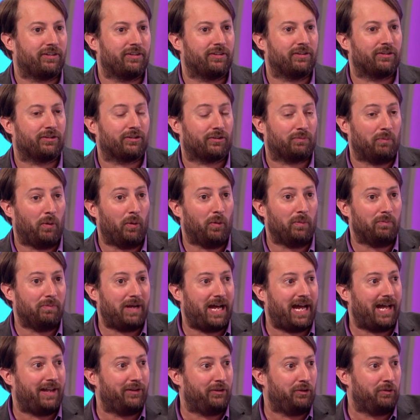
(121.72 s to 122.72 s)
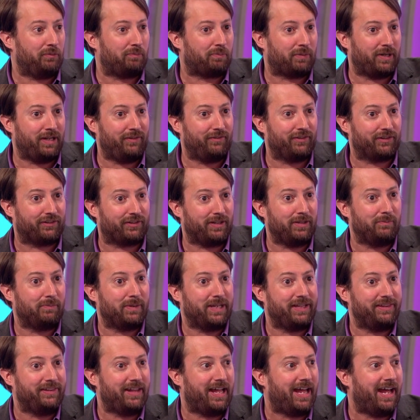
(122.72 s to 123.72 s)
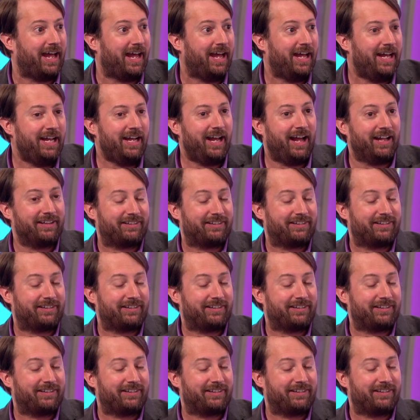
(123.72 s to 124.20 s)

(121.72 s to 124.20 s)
the small that's man not... who'd previously been there well, had